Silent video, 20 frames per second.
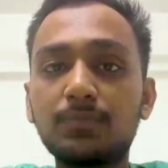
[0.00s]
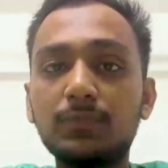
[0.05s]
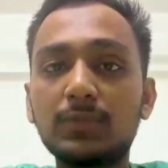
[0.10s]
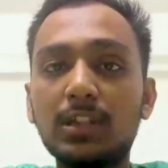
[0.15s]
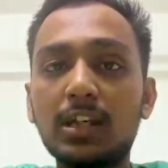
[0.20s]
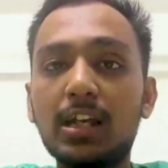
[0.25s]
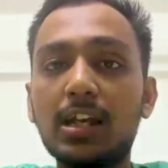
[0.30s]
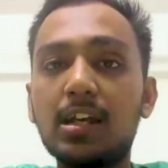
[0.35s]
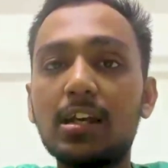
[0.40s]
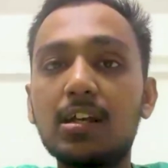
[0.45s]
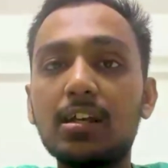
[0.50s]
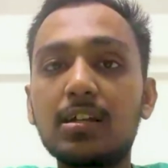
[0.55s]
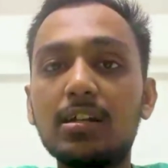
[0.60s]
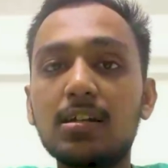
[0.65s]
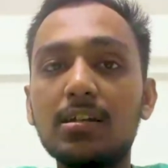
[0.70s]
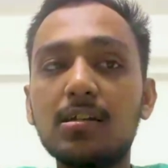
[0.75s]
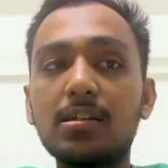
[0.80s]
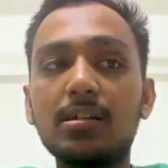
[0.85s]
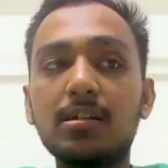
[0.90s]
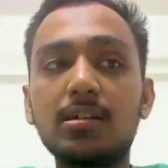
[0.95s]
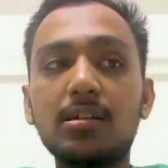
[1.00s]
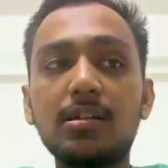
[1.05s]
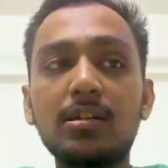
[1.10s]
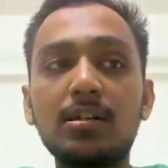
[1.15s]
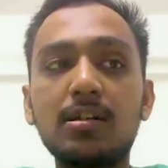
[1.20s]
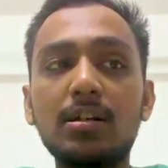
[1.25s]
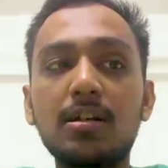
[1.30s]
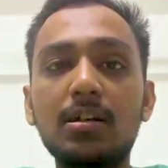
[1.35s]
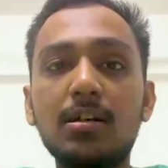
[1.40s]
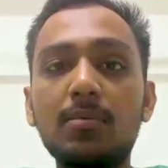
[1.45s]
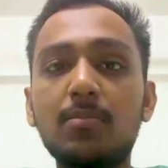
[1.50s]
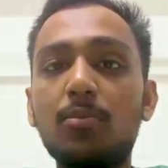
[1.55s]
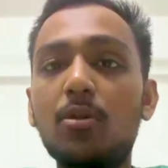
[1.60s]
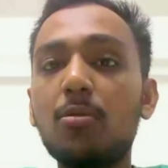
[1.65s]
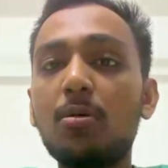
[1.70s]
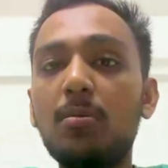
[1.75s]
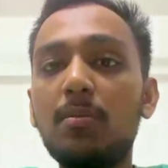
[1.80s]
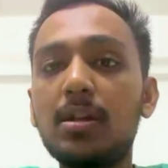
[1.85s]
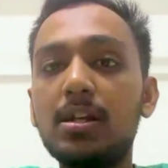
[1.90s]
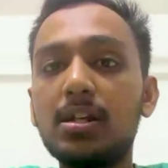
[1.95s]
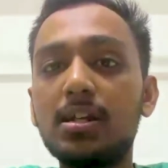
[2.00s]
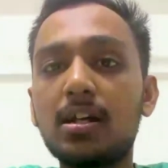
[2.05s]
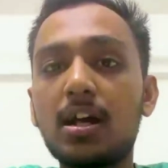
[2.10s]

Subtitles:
and probably